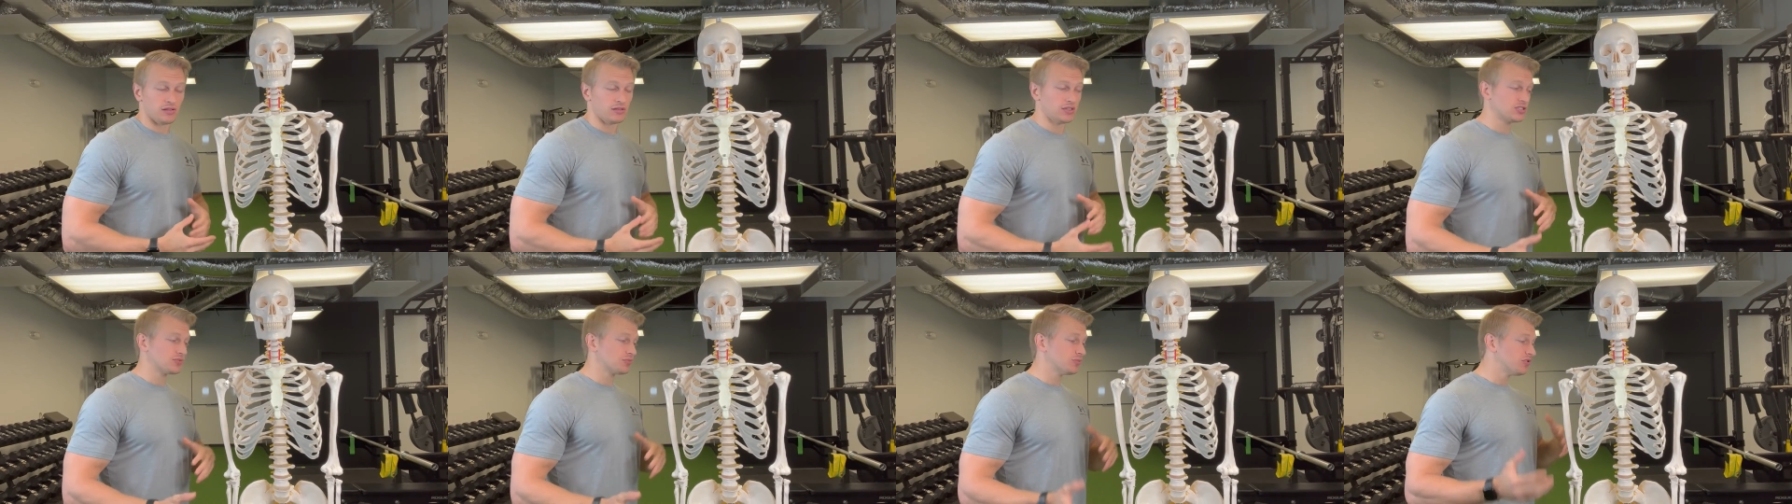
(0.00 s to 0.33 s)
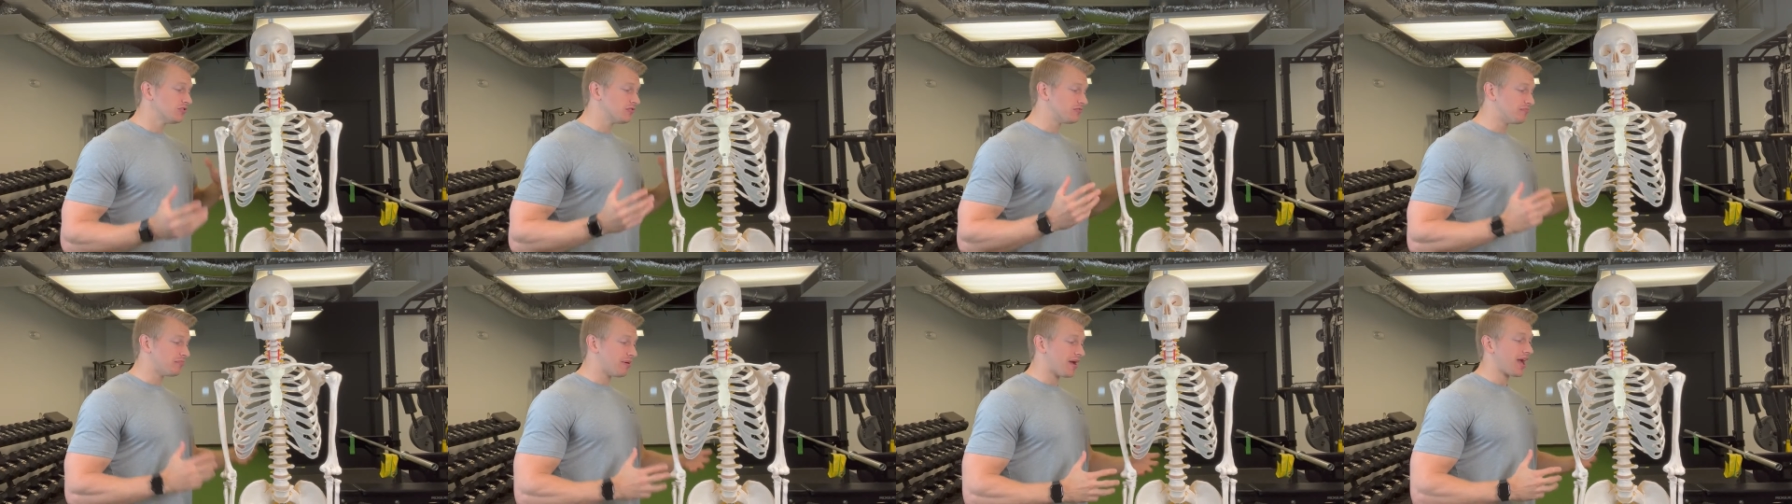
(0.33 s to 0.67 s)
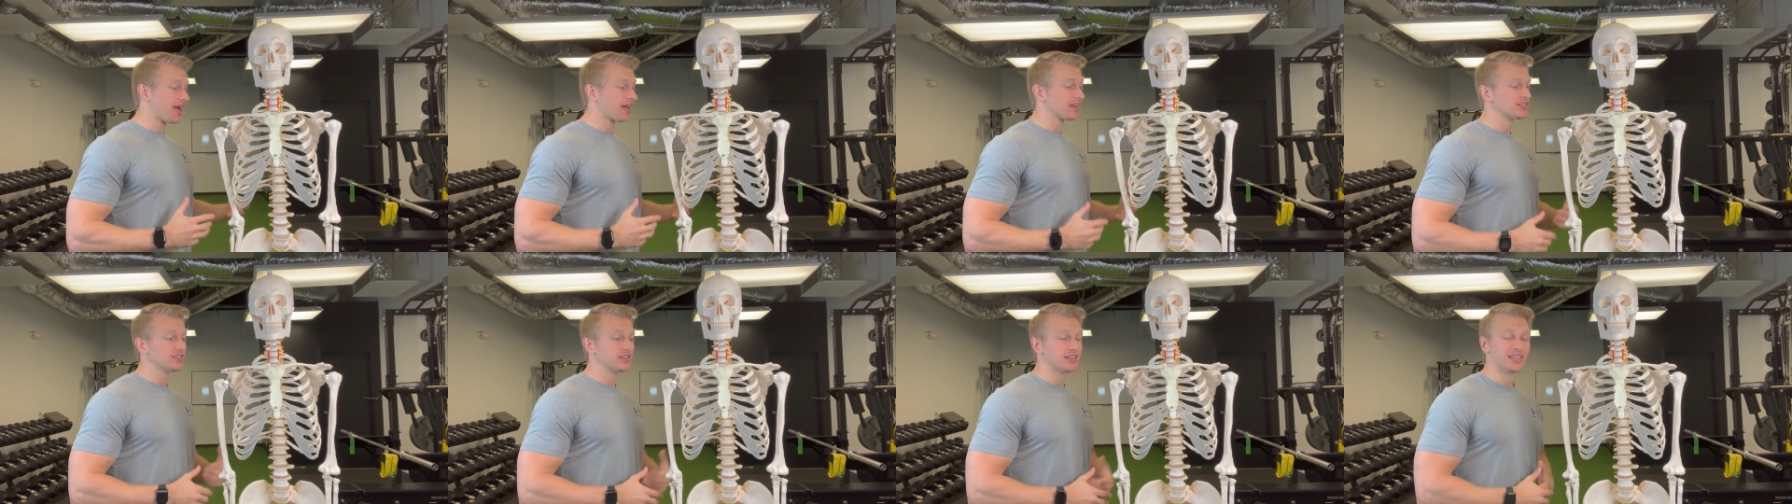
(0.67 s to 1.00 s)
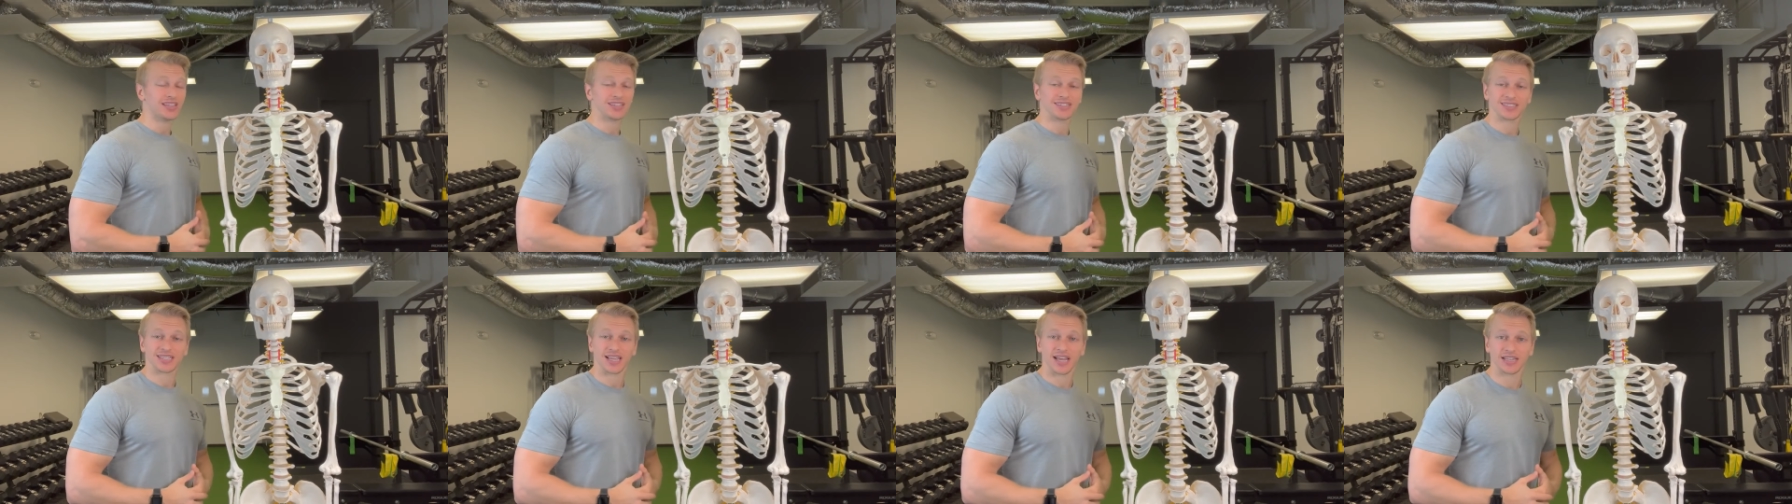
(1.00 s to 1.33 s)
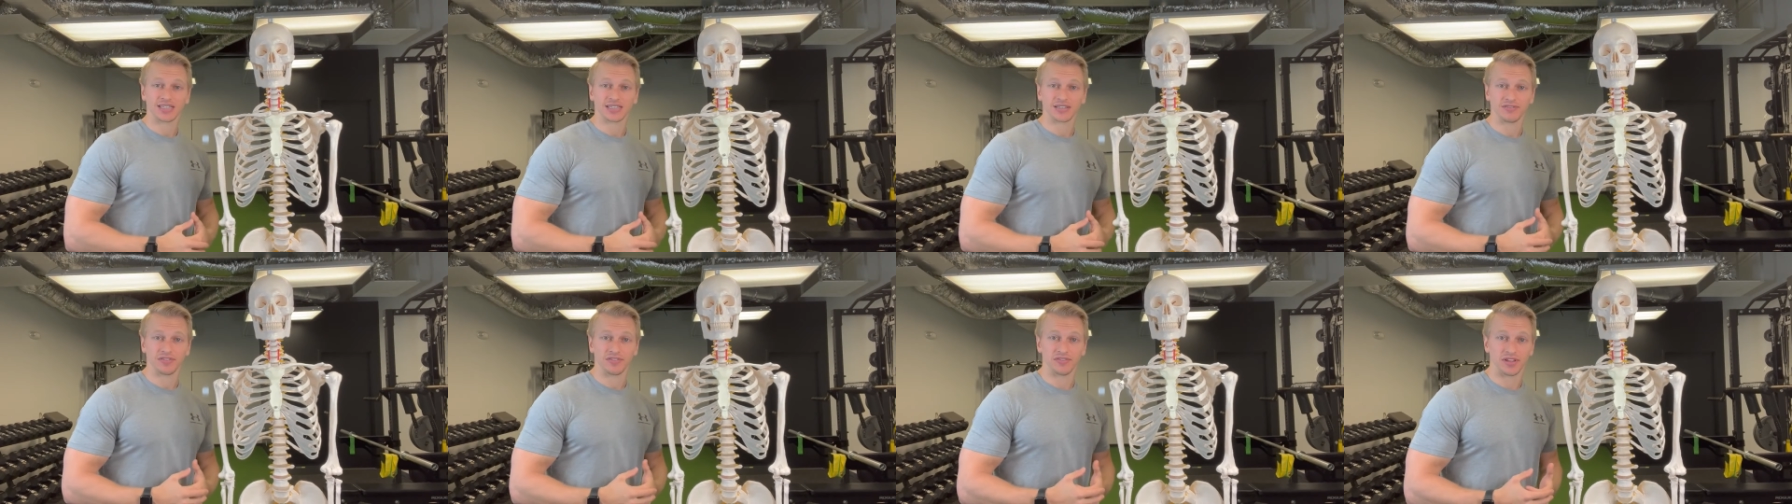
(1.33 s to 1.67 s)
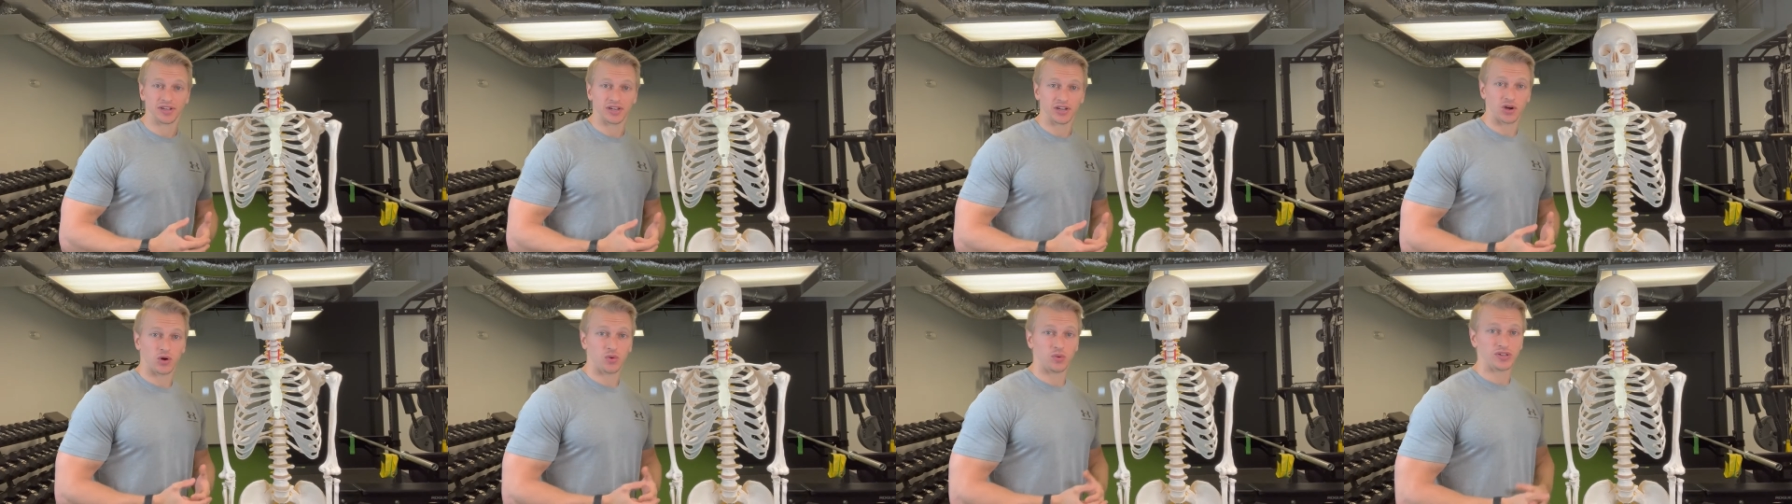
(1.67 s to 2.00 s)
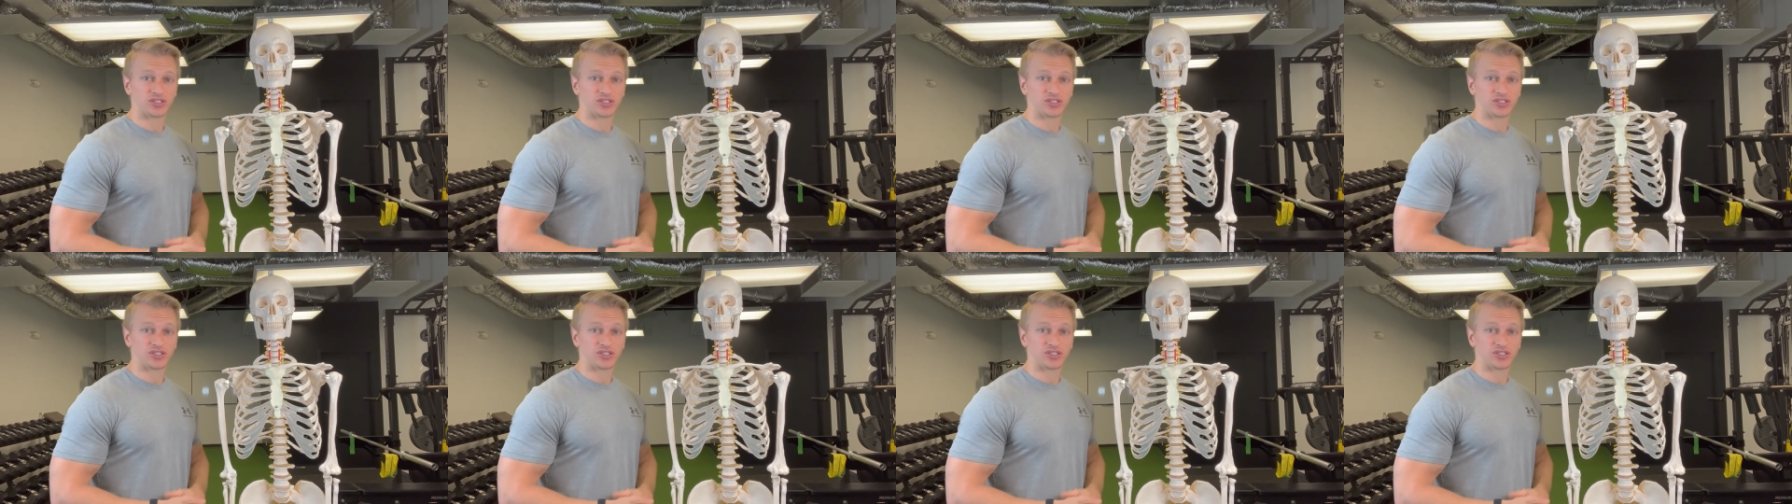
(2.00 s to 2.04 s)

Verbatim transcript: Let's move back to the intent of the video,